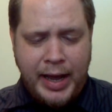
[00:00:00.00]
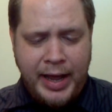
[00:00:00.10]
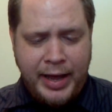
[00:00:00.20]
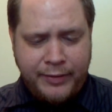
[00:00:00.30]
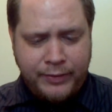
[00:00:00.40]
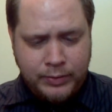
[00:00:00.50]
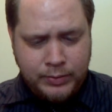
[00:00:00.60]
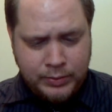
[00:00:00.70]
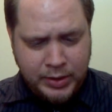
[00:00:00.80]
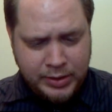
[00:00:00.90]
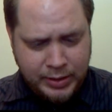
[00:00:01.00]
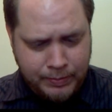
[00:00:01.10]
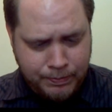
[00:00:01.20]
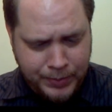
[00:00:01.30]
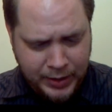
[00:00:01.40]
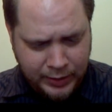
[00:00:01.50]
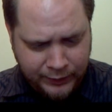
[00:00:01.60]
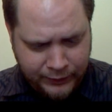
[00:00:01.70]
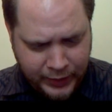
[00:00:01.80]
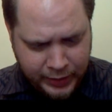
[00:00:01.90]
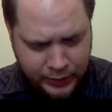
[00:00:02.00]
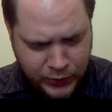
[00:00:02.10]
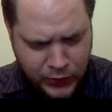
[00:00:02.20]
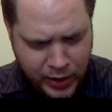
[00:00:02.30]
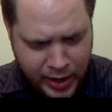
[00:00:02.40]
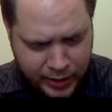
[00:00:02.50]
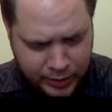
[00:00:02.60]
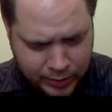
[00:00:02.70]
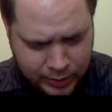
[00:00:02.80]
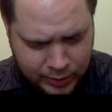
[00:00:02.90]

That's a big fucking crack.